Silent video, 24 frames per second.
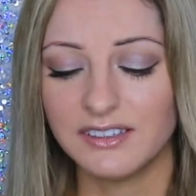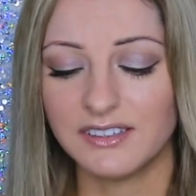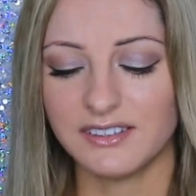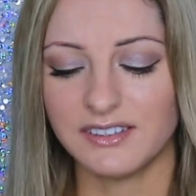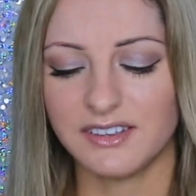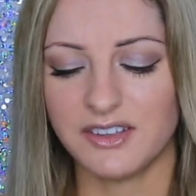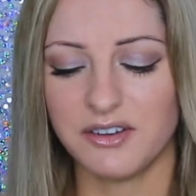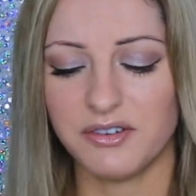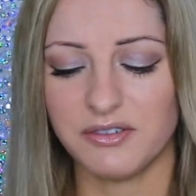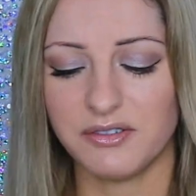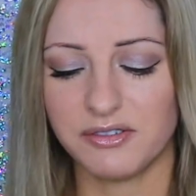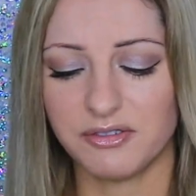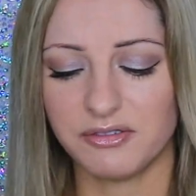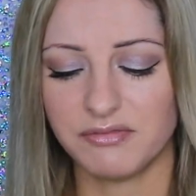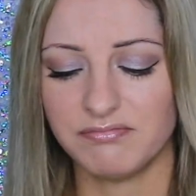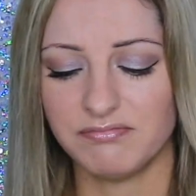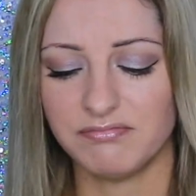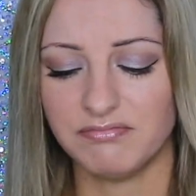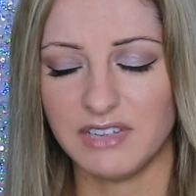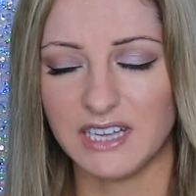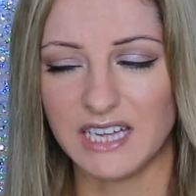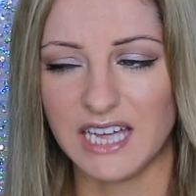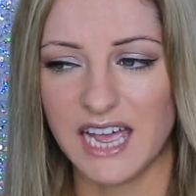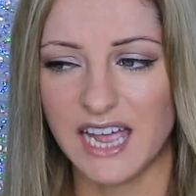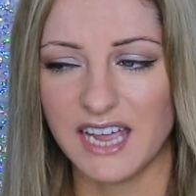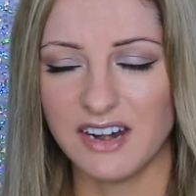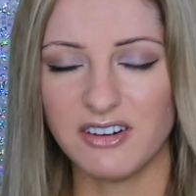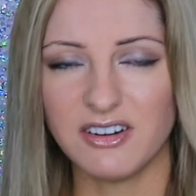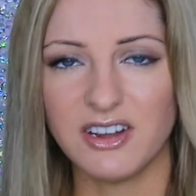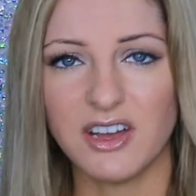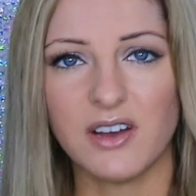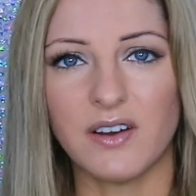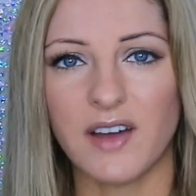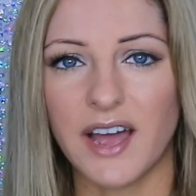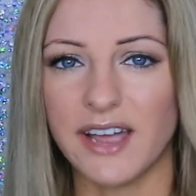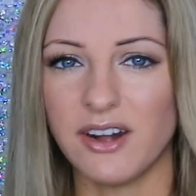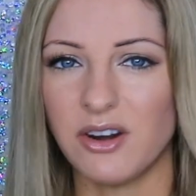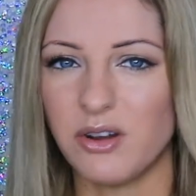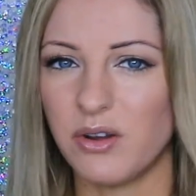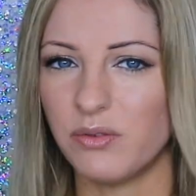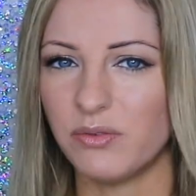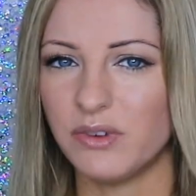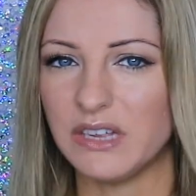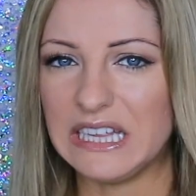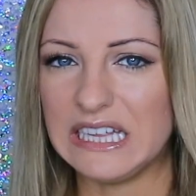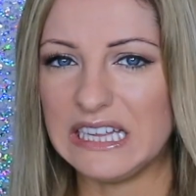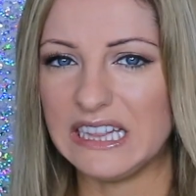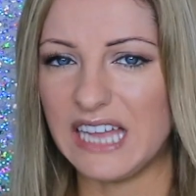So, I don't know. I
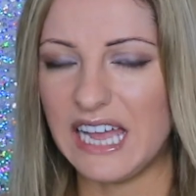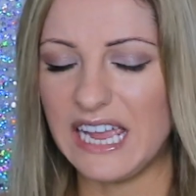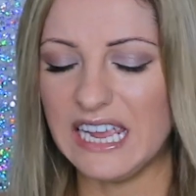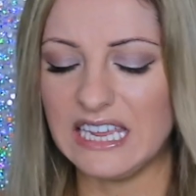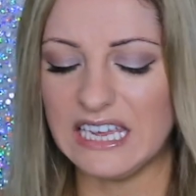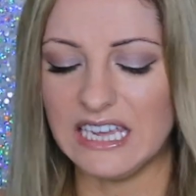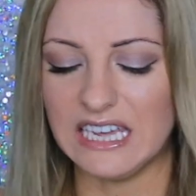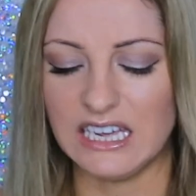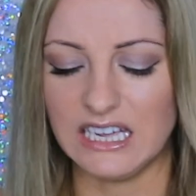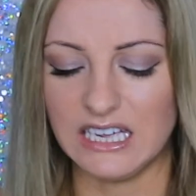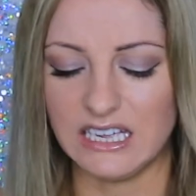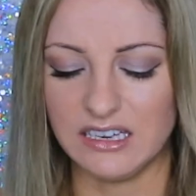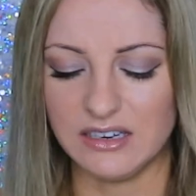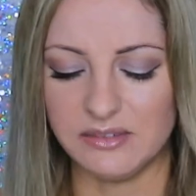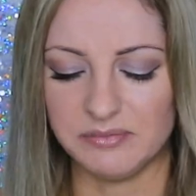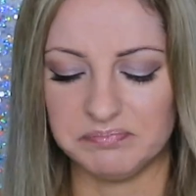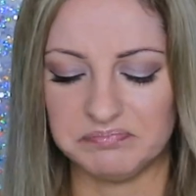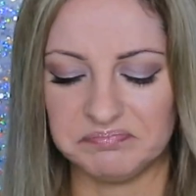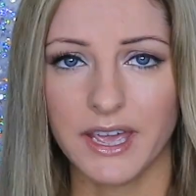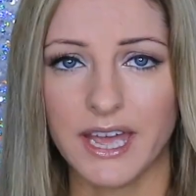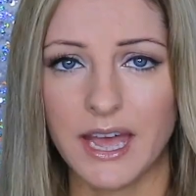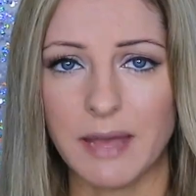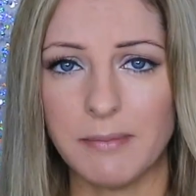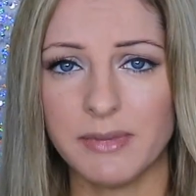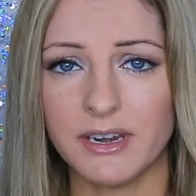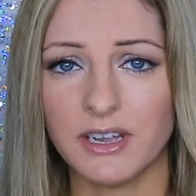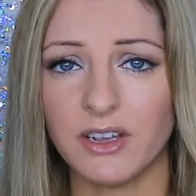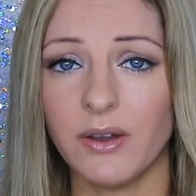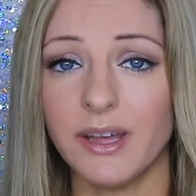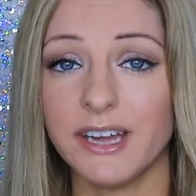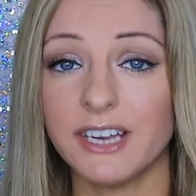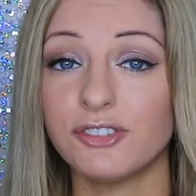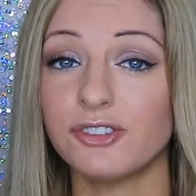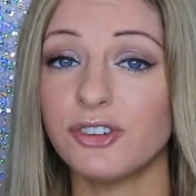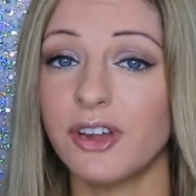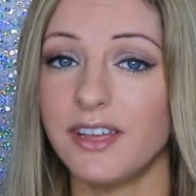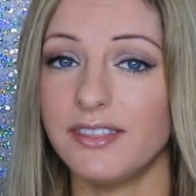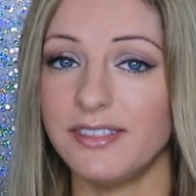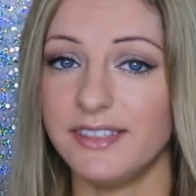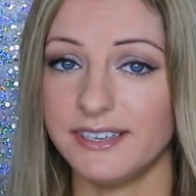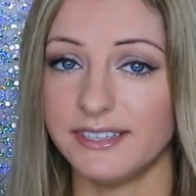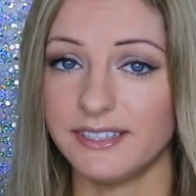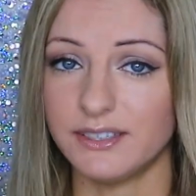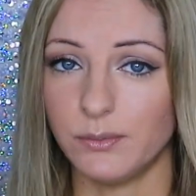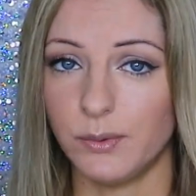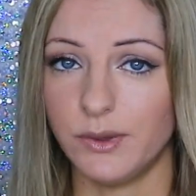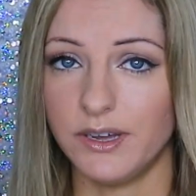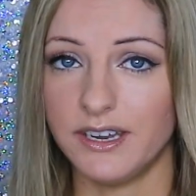don't really like it. Okay, I'm going to go ahead and try
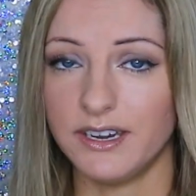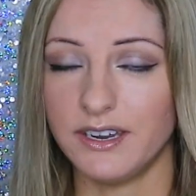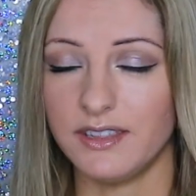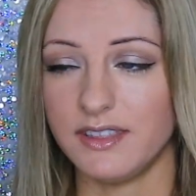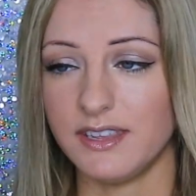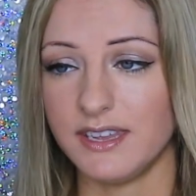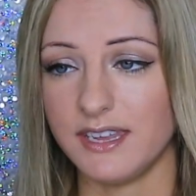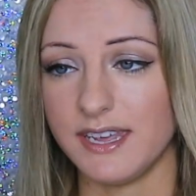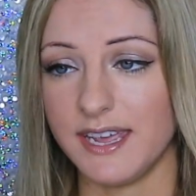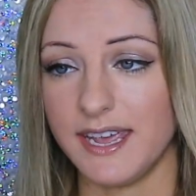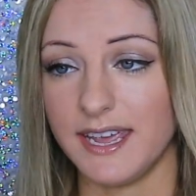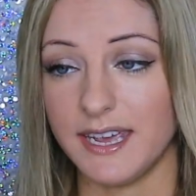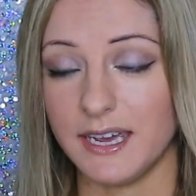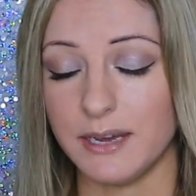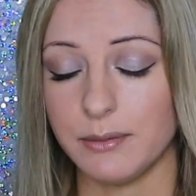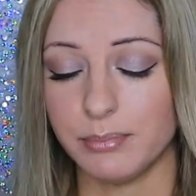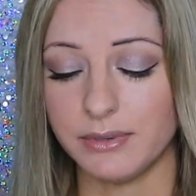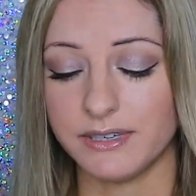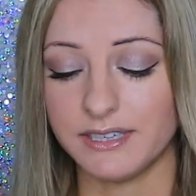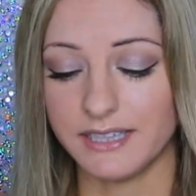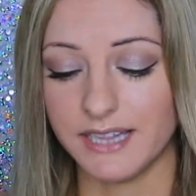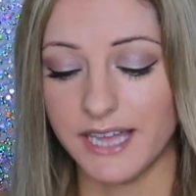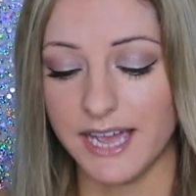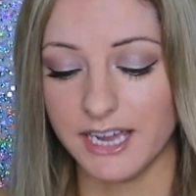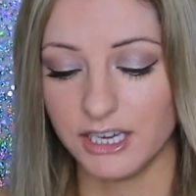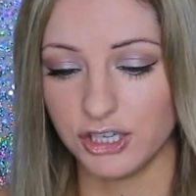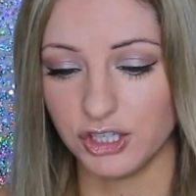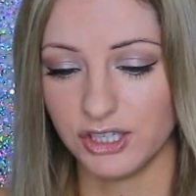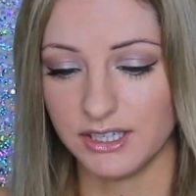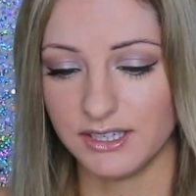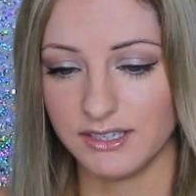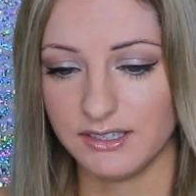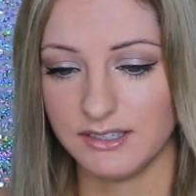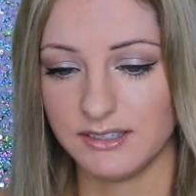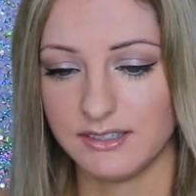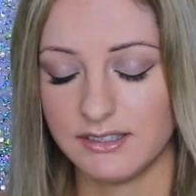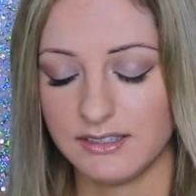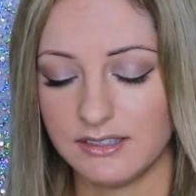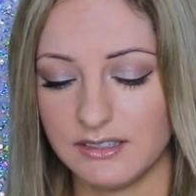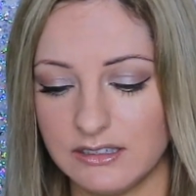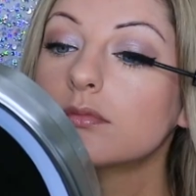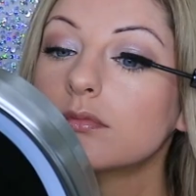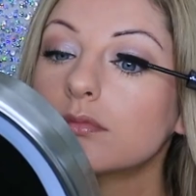this one, the Amped Lashes.